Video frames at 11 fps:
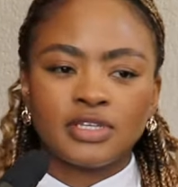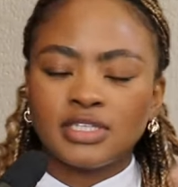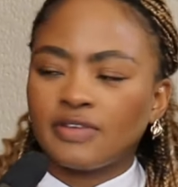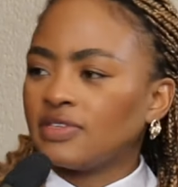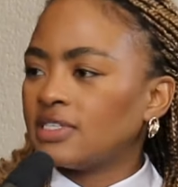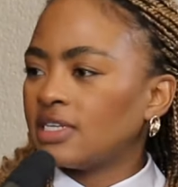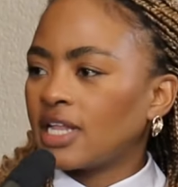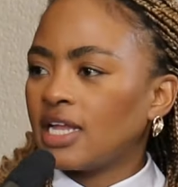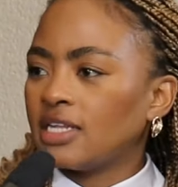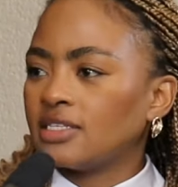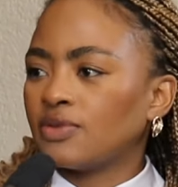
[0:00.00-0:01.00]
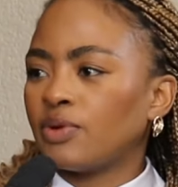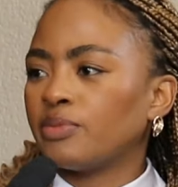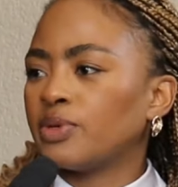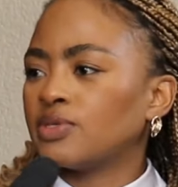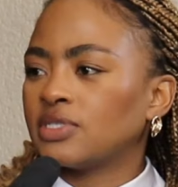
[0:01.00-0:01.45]
17 colors in one
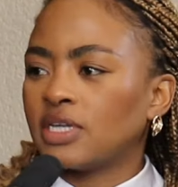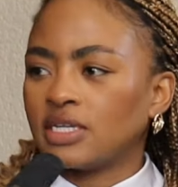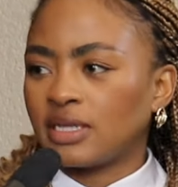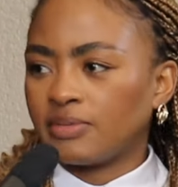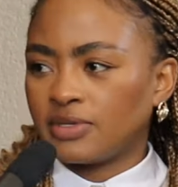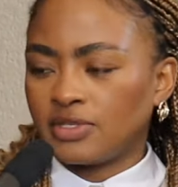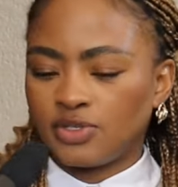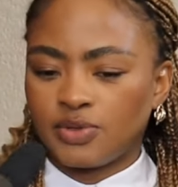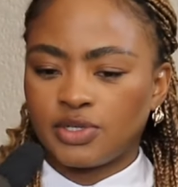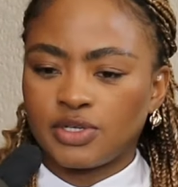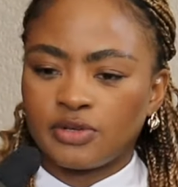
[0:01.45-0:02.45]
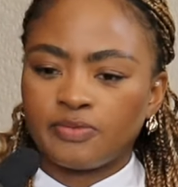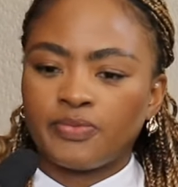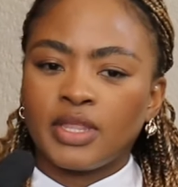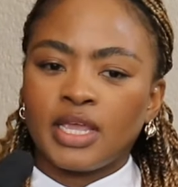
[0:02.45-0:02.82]
yeah. poster type of situation. Yeah.